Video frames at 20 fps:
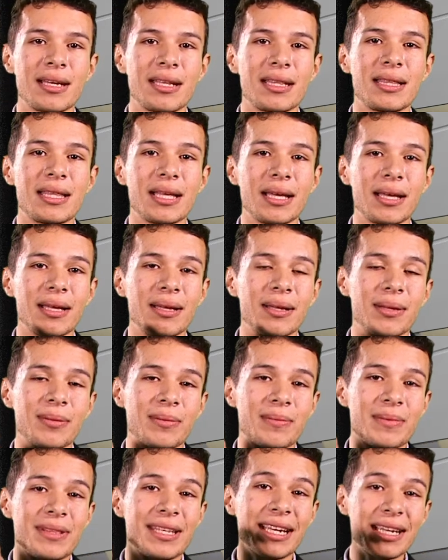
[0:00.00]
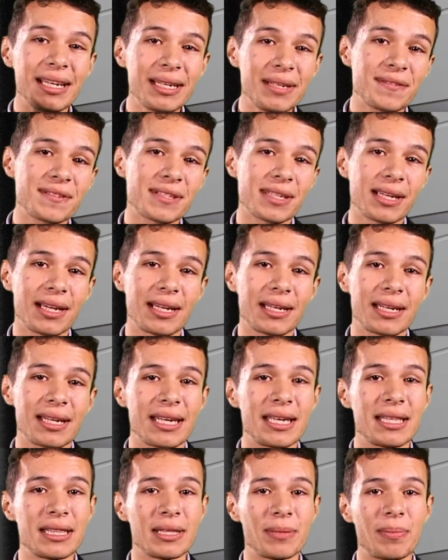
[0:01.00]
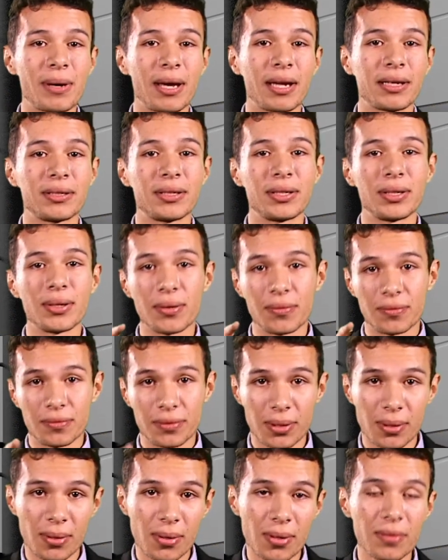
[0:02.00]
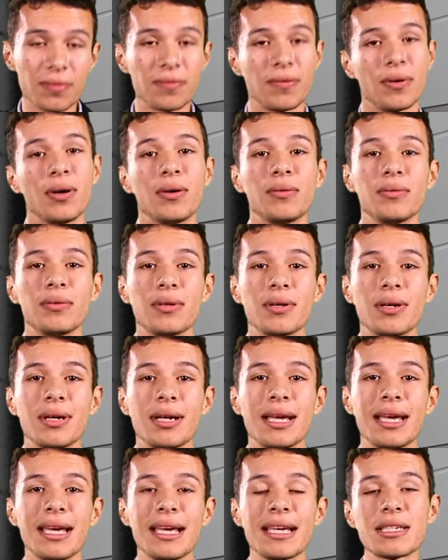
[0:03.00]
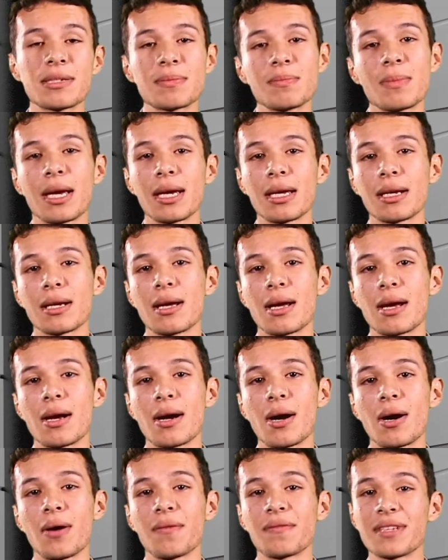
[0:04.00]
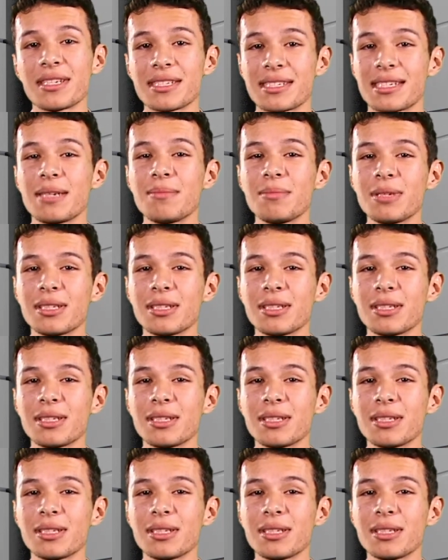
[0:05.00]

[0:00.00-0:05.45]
The negative side in the battery of your phone is made of the same